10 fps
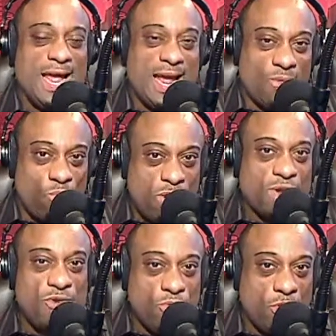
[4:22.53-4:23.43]
and where
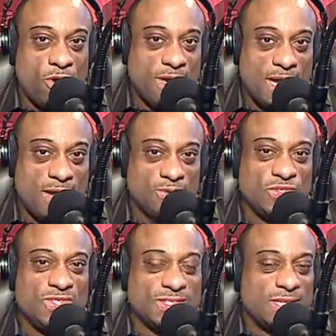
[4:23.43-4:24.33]
you are now,
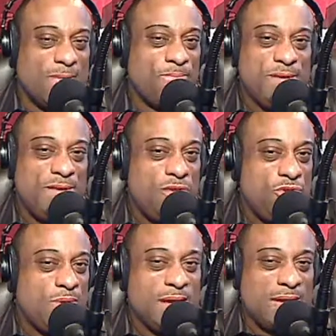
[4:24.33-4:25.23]
something
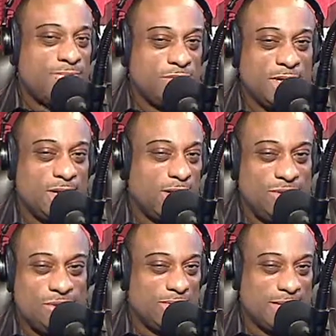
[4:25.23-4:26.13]
you have done in
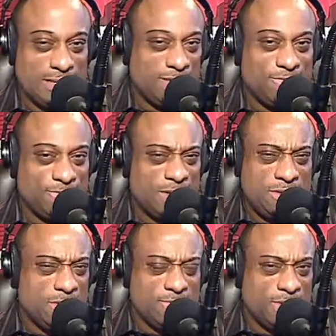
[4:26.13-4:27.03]
your life,
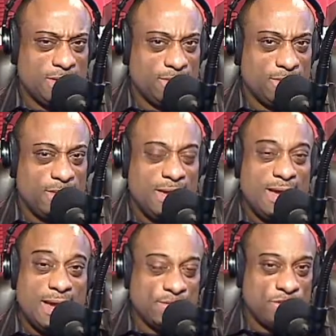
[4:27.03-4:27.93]
thank your Father,
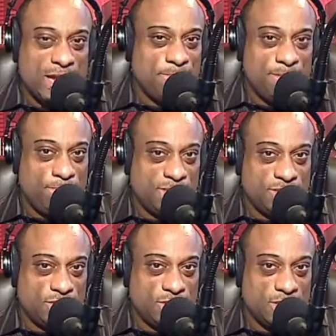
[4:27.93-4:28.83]
has not been
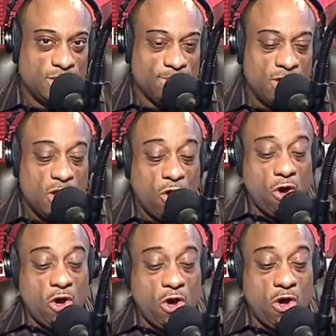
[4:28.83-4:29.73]
pleasing to him.
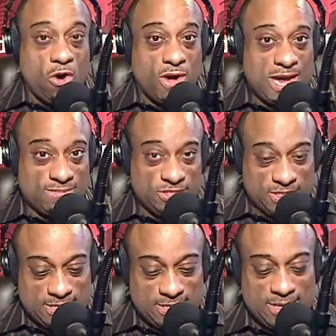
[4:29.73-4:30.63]
All have
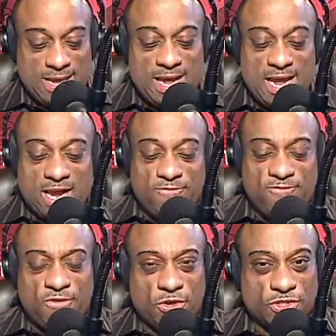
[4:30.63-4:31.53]
sinned and
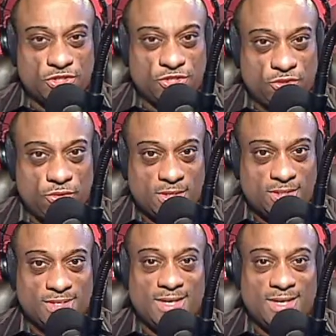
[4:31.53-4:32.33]
fall short